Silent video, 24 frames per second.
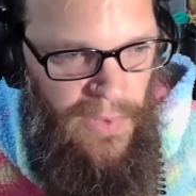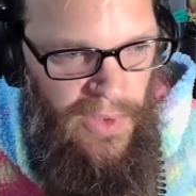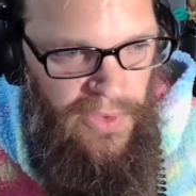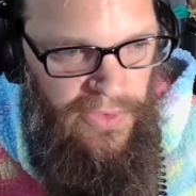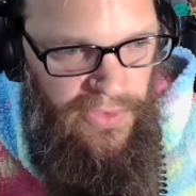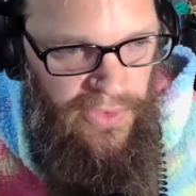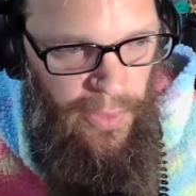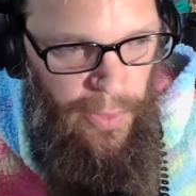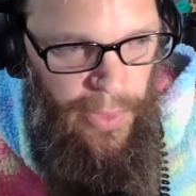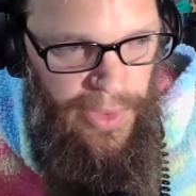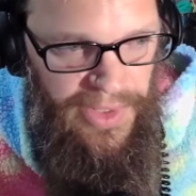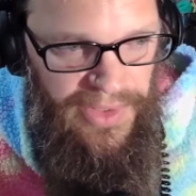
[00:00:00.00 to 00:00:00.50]

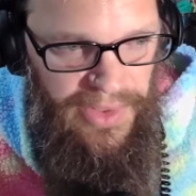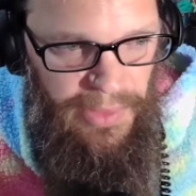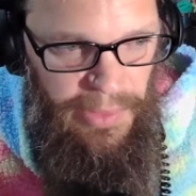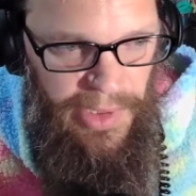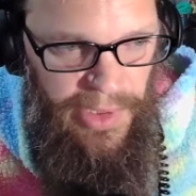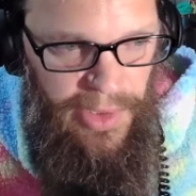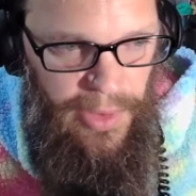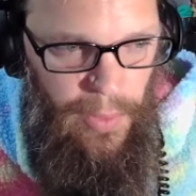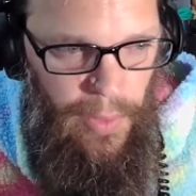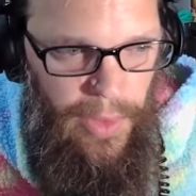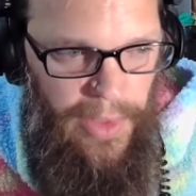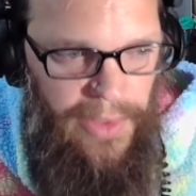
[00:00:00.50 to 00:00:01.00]
she wanted to
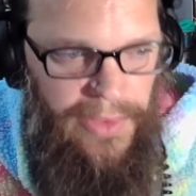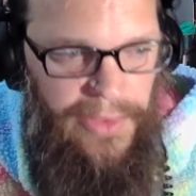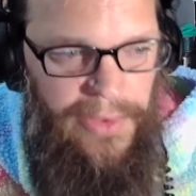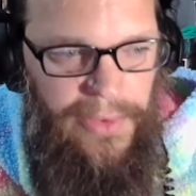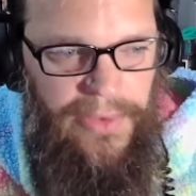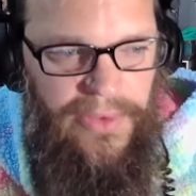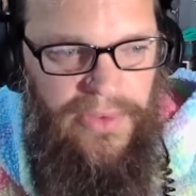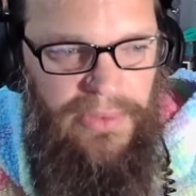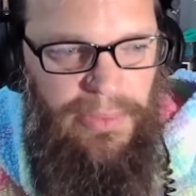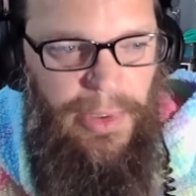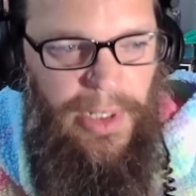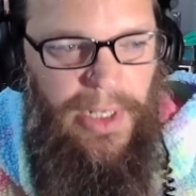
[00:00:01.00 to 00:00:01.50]
meet her one
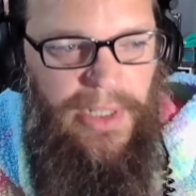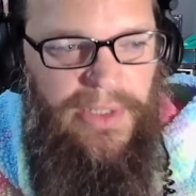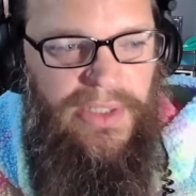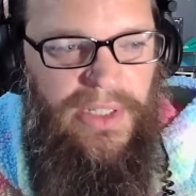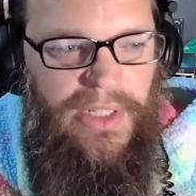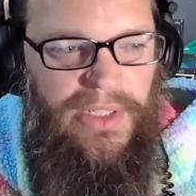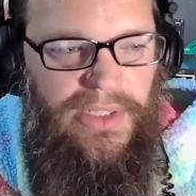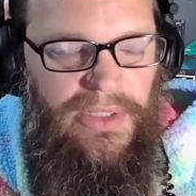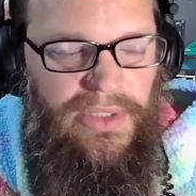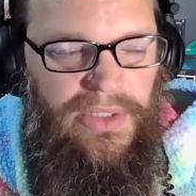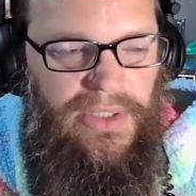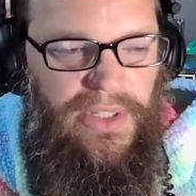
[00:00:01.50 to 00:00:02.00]
through this
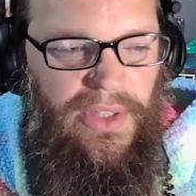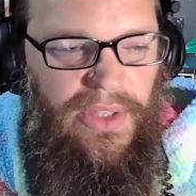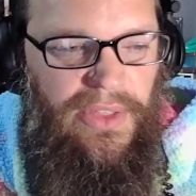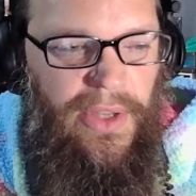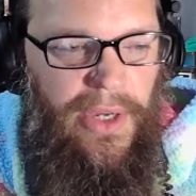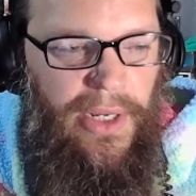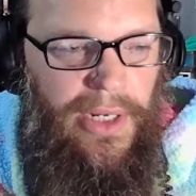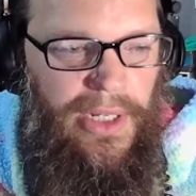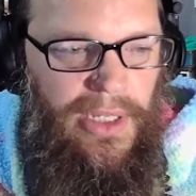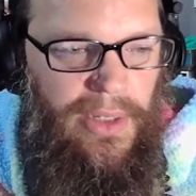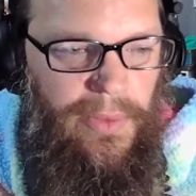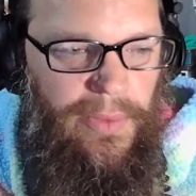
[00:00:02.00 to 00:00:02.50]
process and she
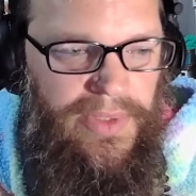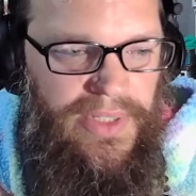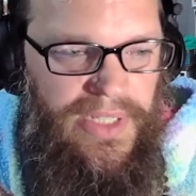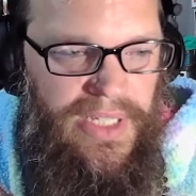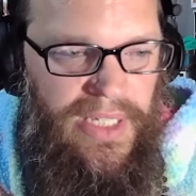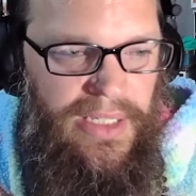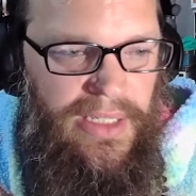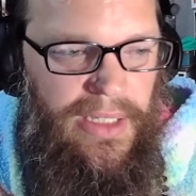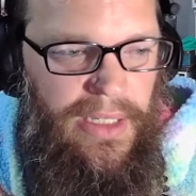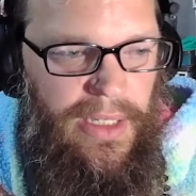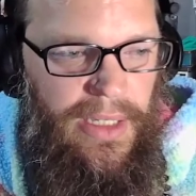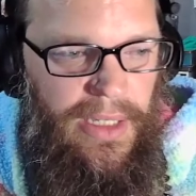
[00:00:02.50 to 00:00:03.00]
thought he was
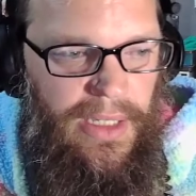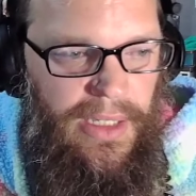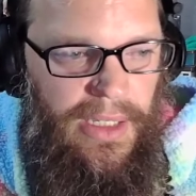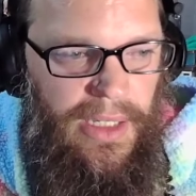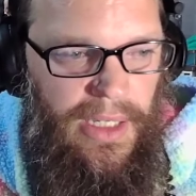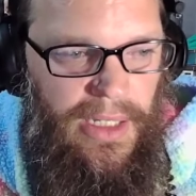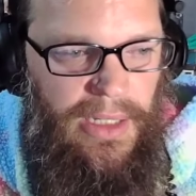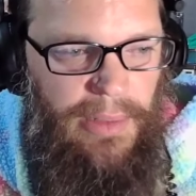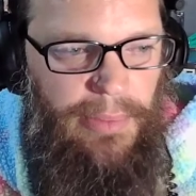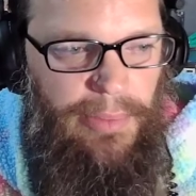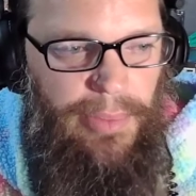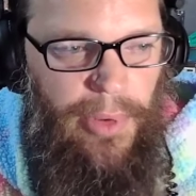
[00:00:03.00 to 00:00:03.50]
it
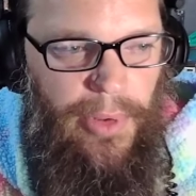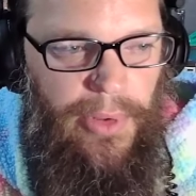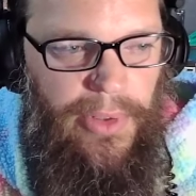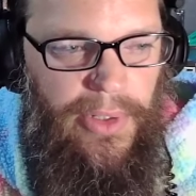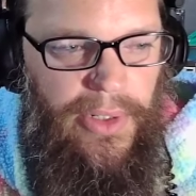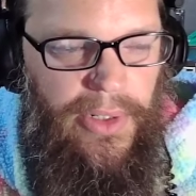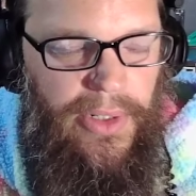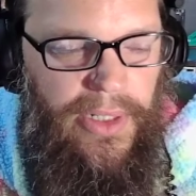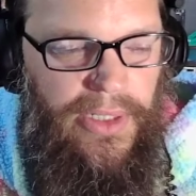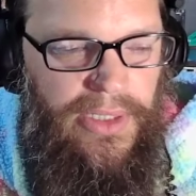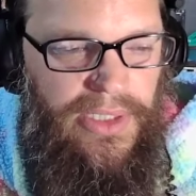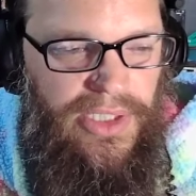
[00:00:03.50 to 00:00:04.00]
and he broke
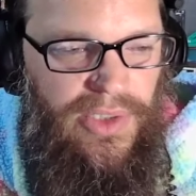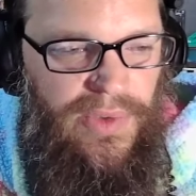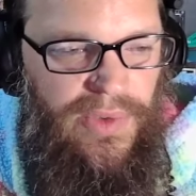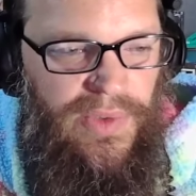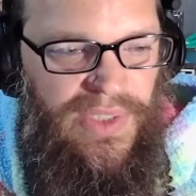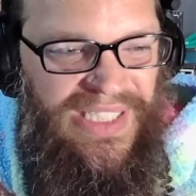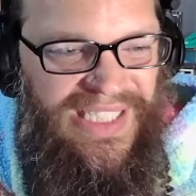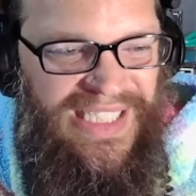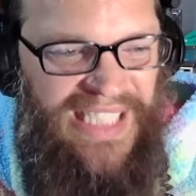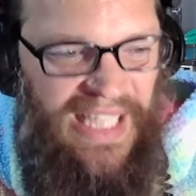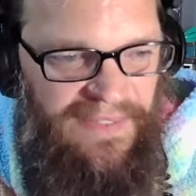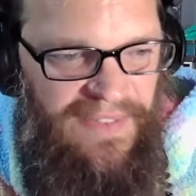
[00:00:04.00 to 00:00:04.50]
her and she
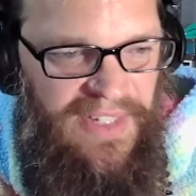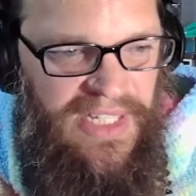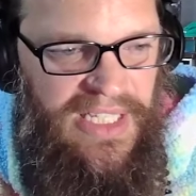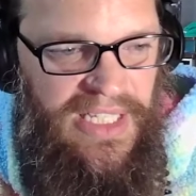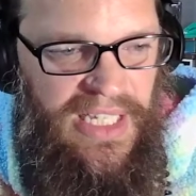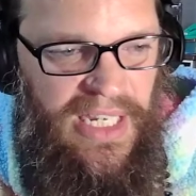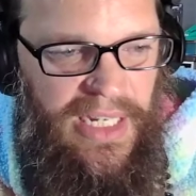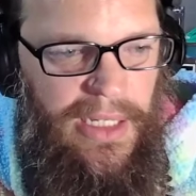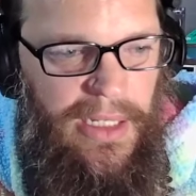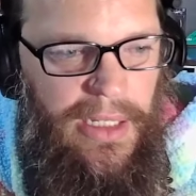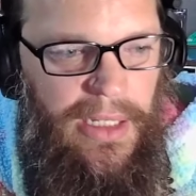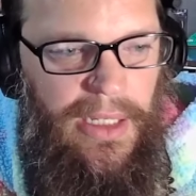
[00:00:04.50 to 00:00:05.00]
was
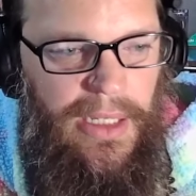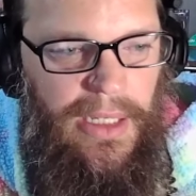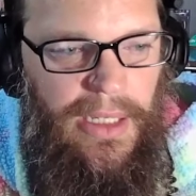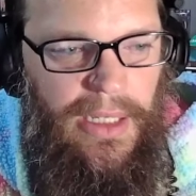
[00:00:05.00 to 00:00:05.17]
devastated.